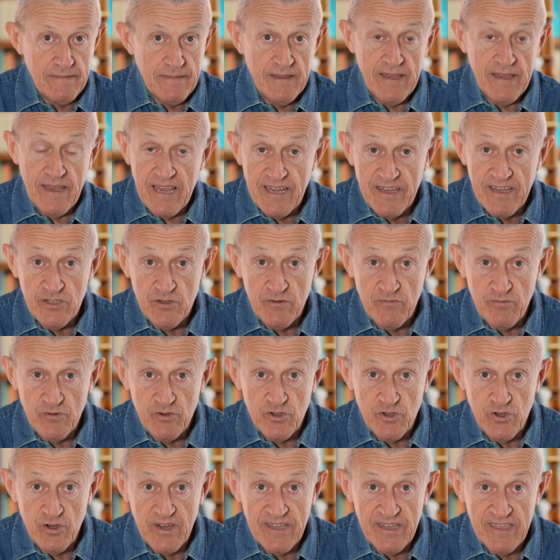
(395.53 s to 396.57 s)
Thank you for
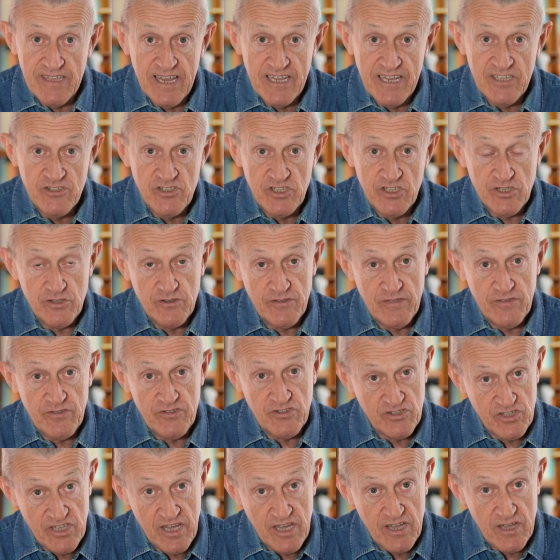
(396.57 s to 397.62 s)
your attention.
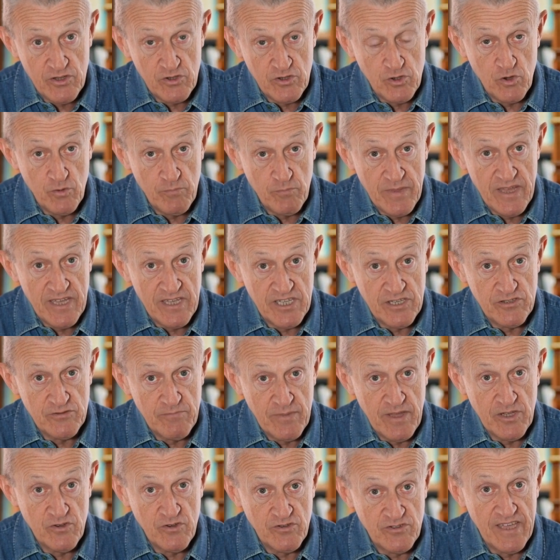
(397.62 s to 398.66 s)
Share your opinions
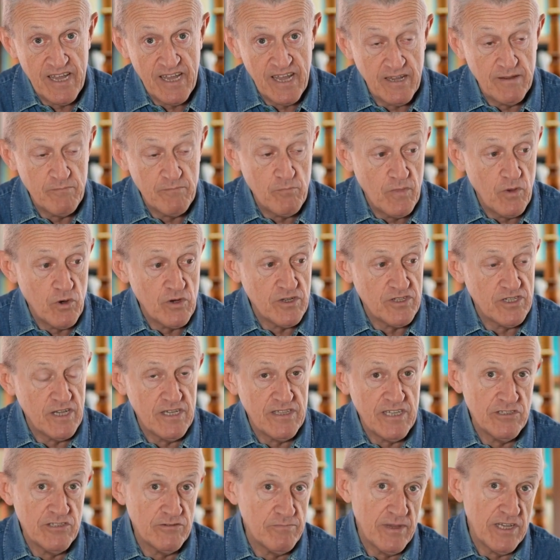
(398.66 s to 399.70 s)
because they are
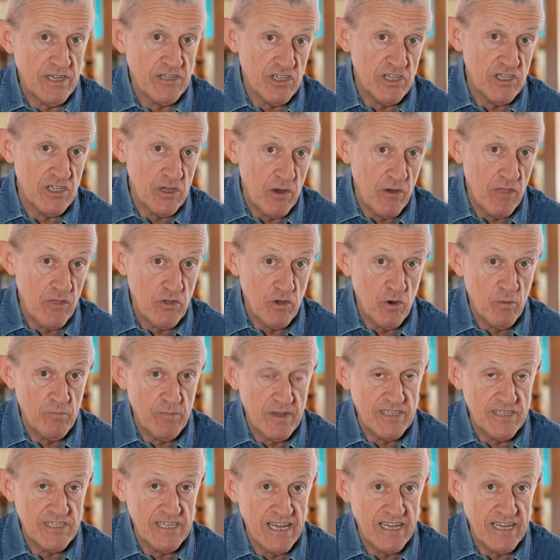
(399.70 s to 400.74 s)
important, especially on
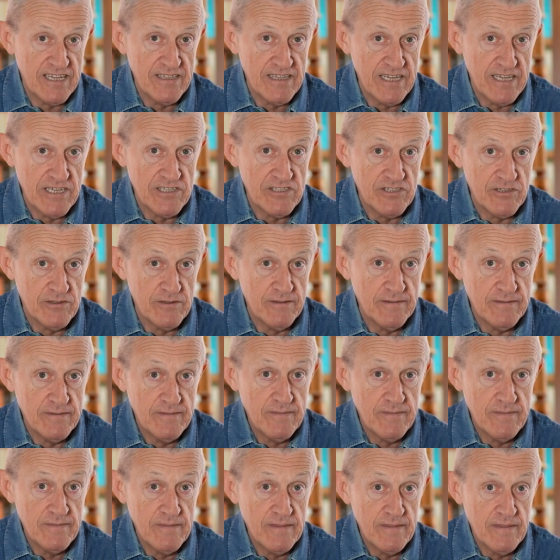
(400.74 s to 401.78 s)
topics like this.
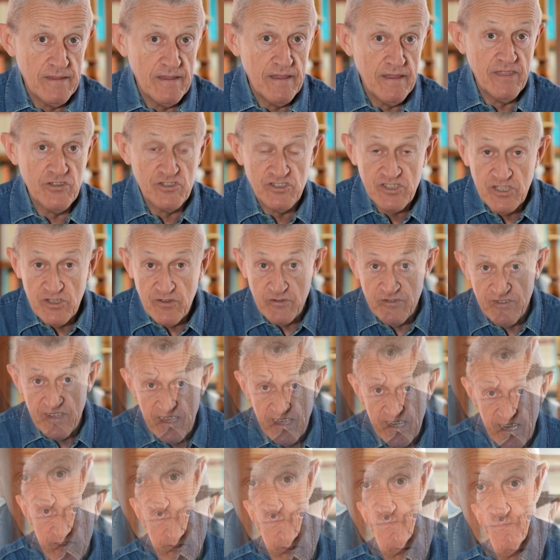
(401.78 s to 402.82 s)
See you in the
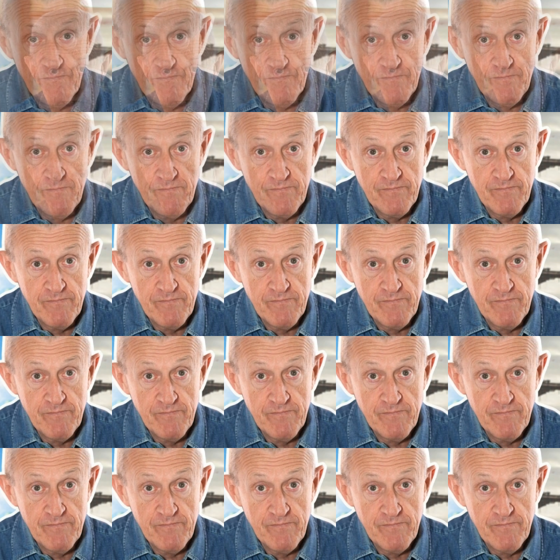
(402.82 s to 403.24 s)
next video.